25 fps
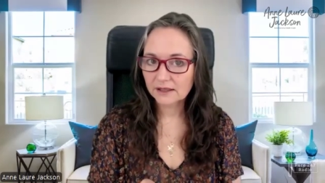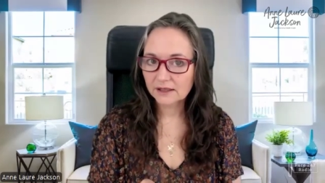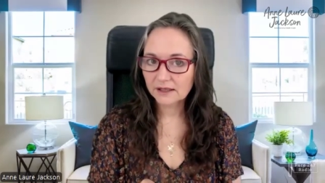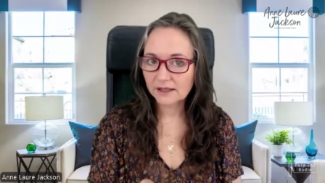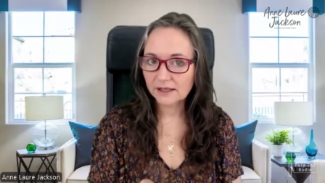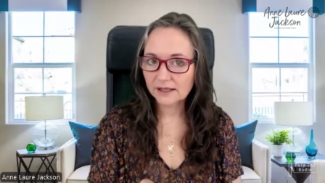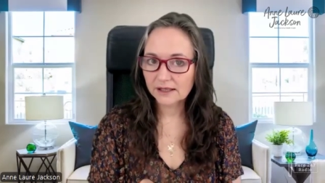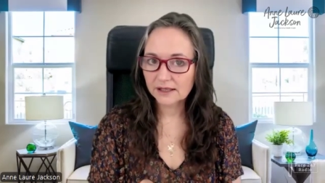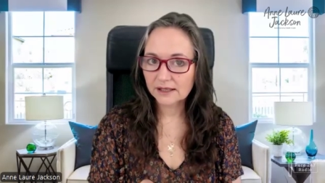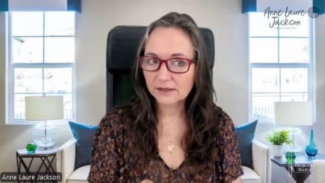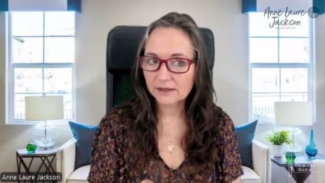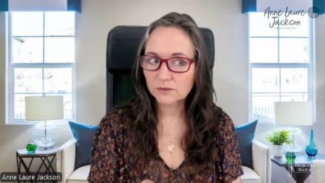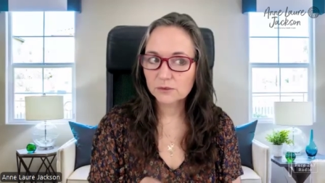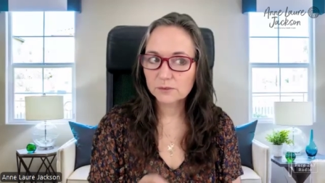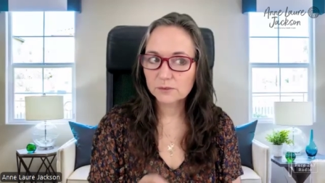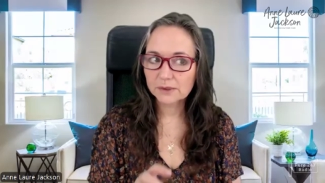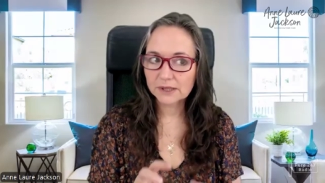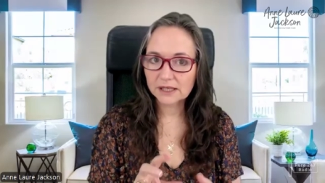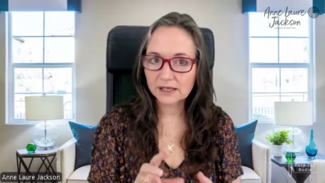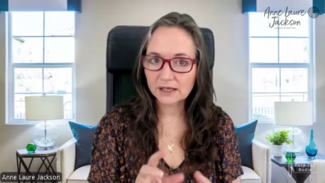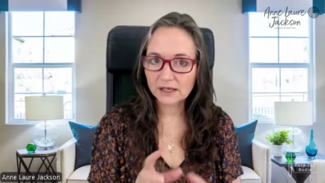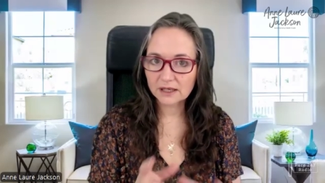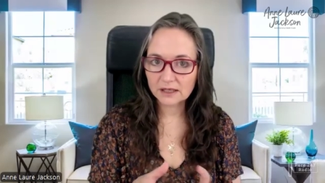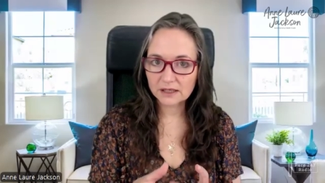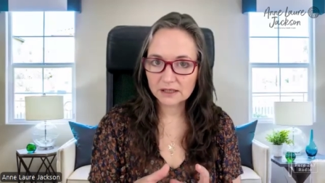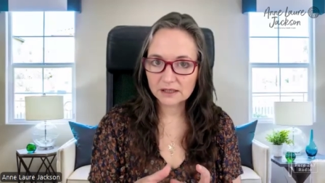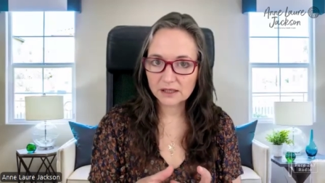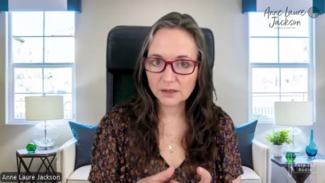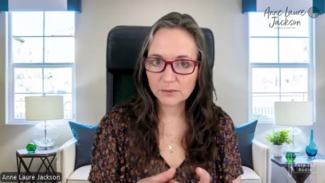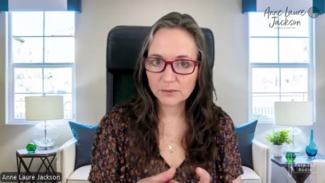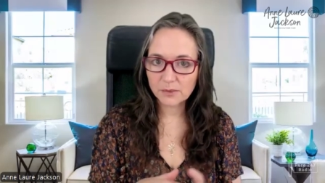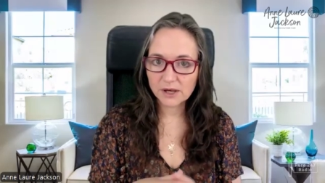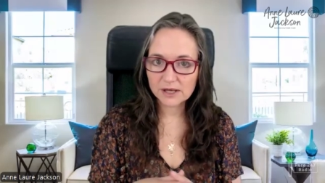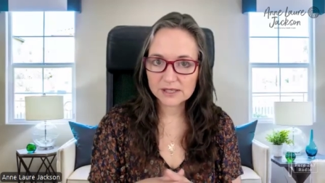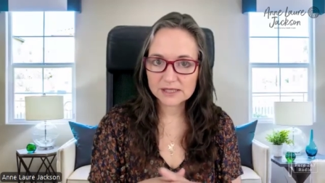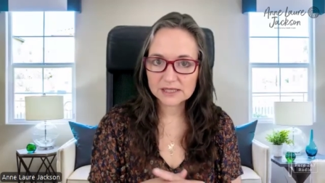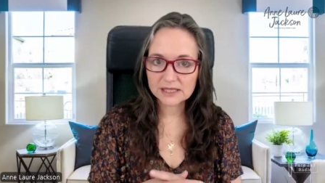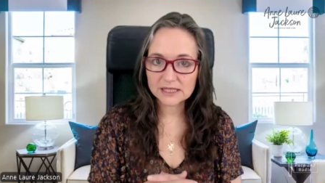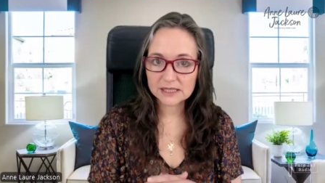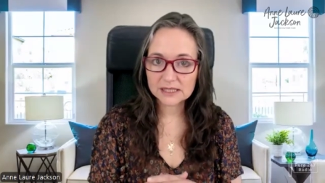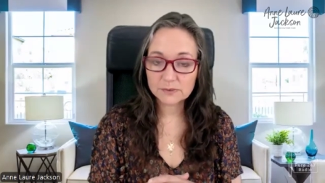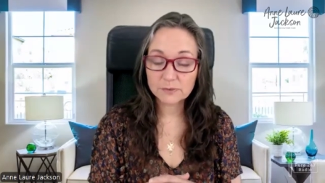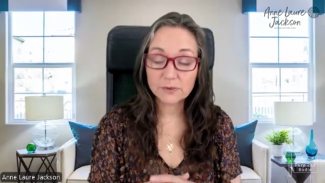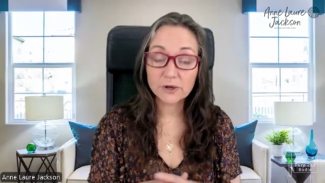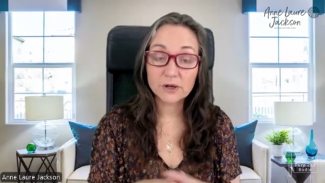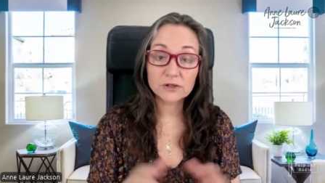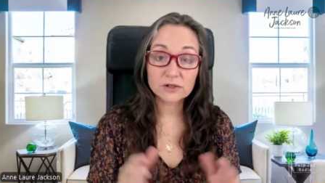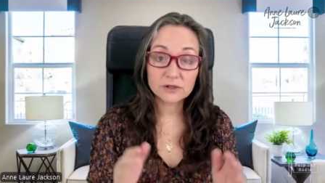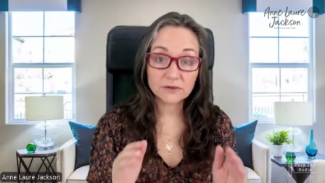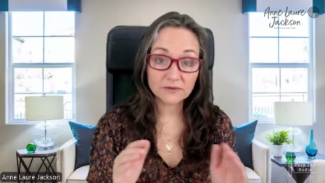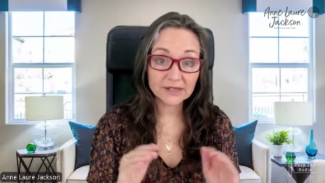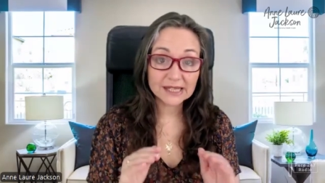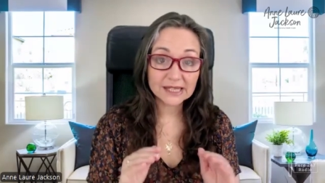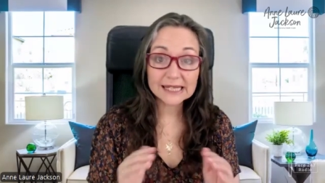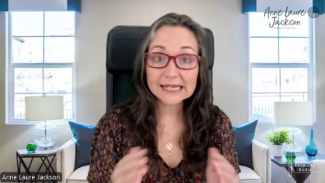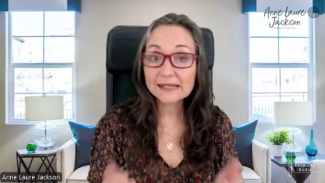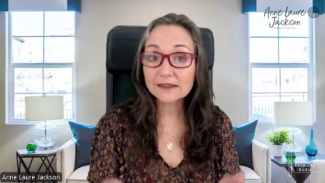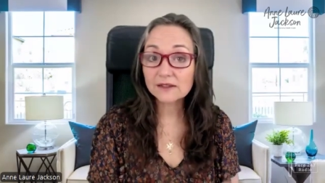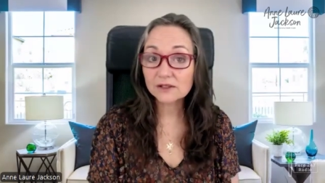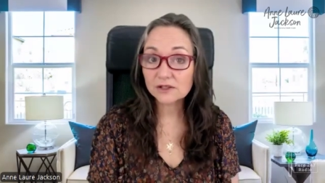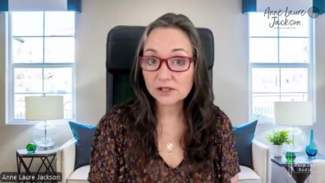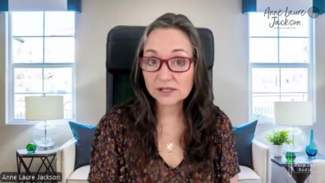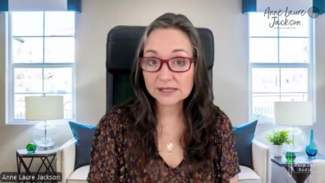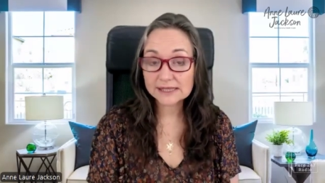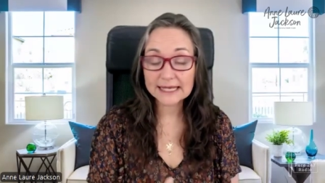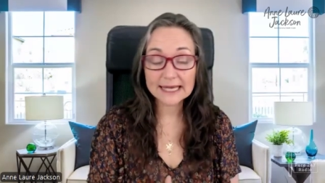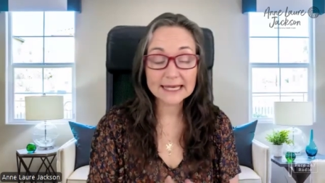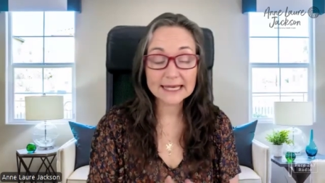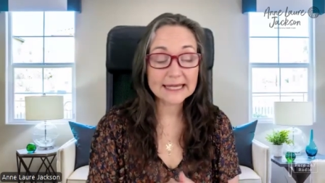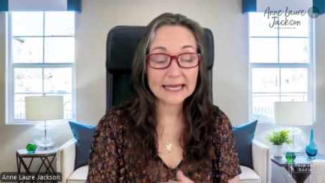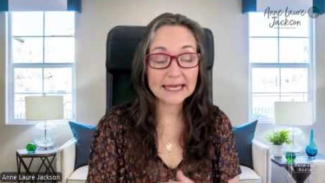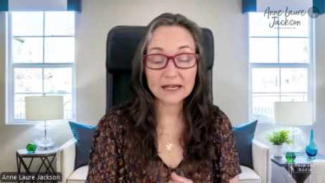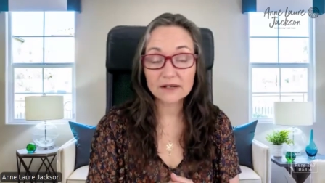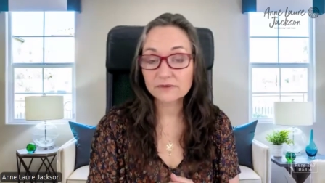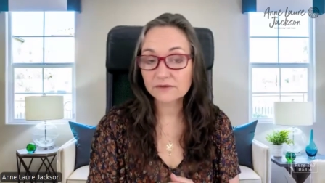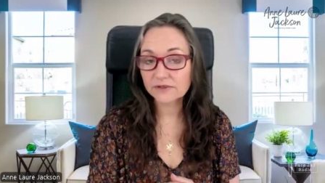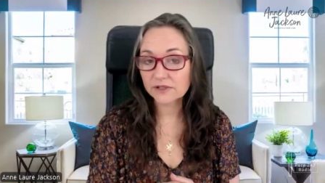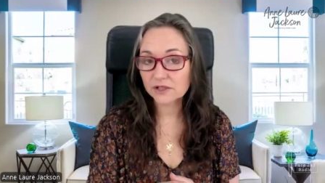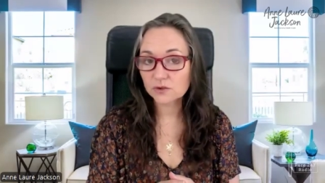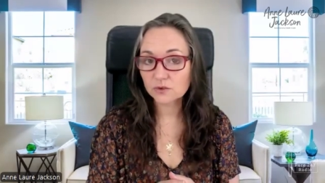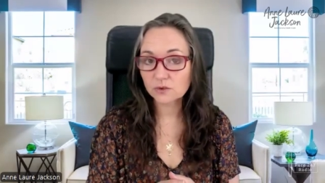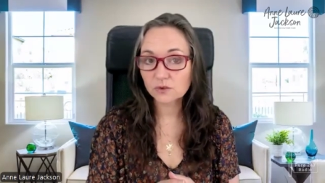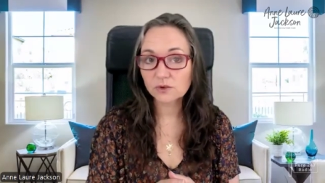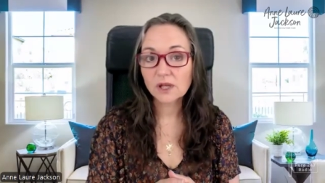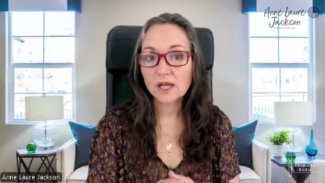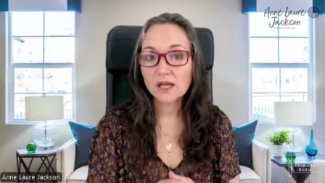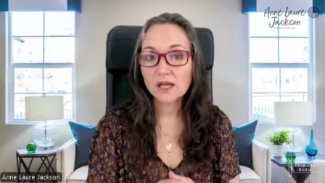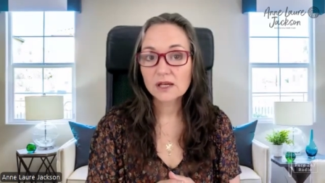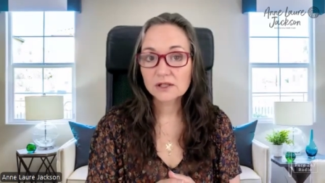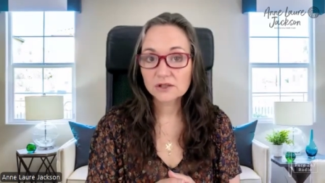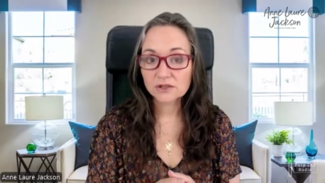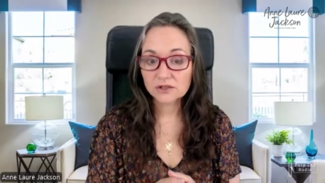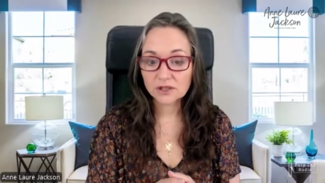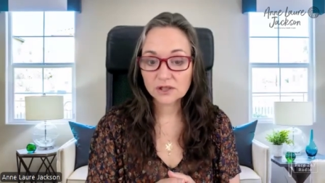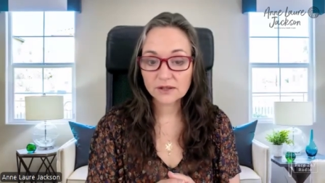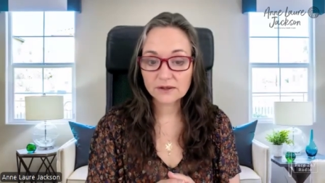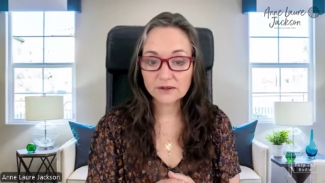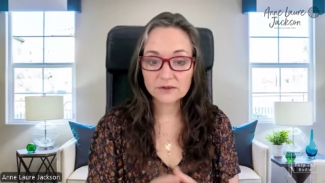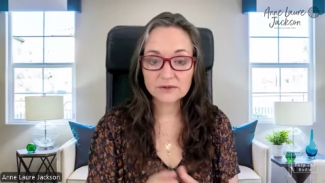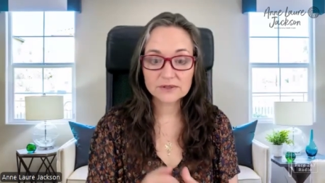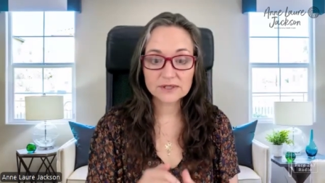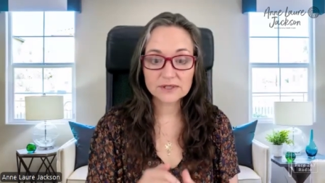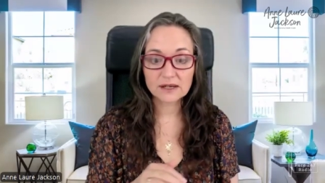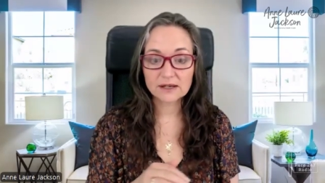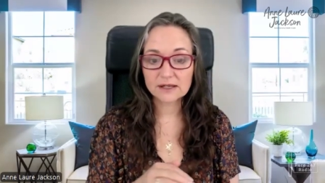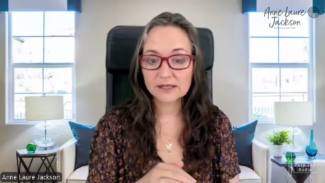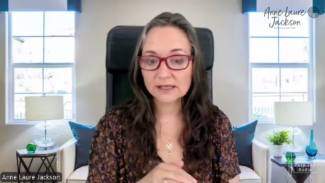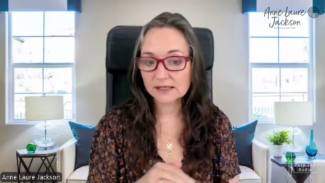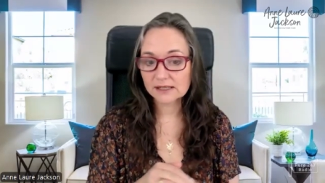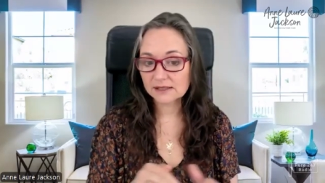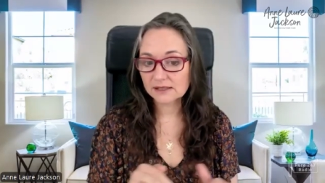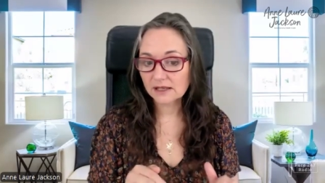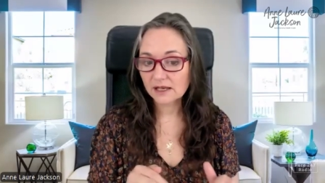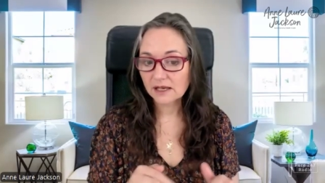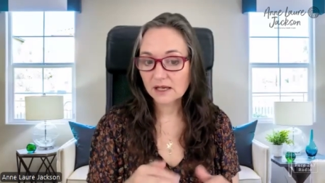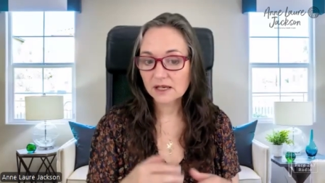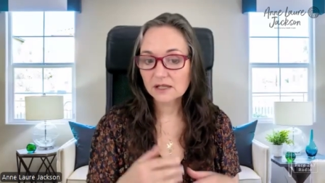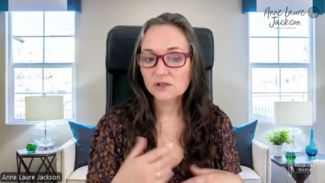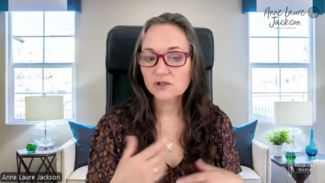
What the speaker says: It would be a personalized approach of either just take out visual, shut those eyes,